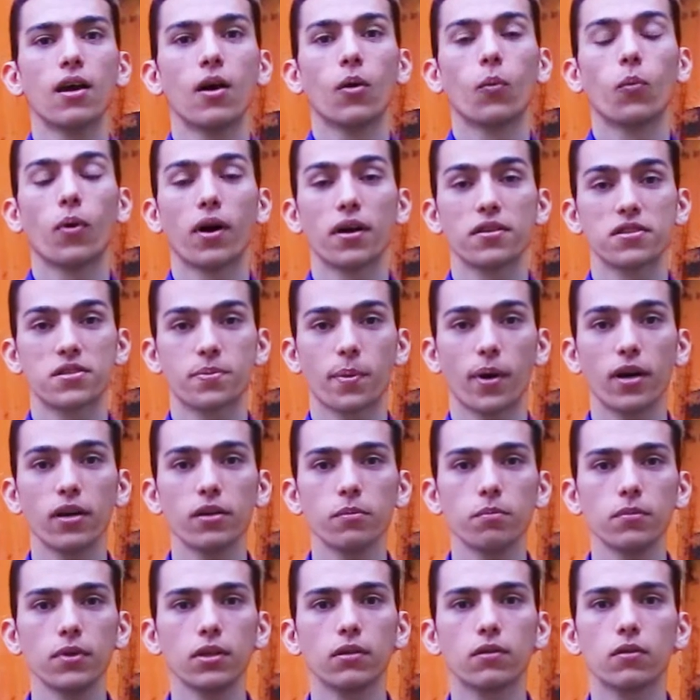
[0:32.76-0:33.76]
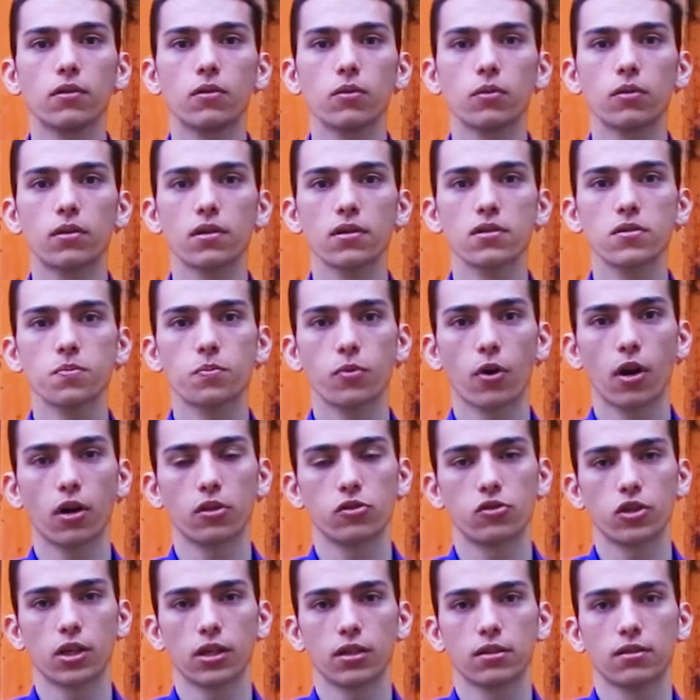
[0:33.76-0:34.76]
What inspired me to do this
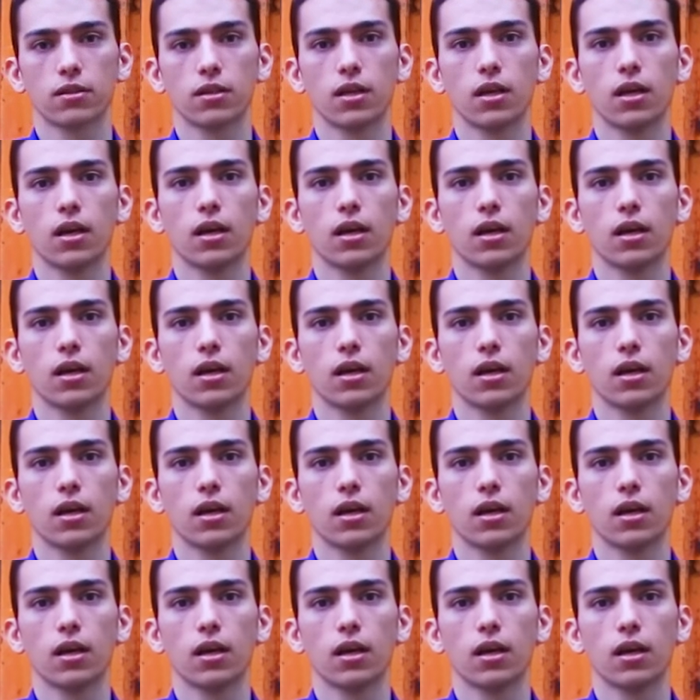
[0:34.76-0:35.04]
project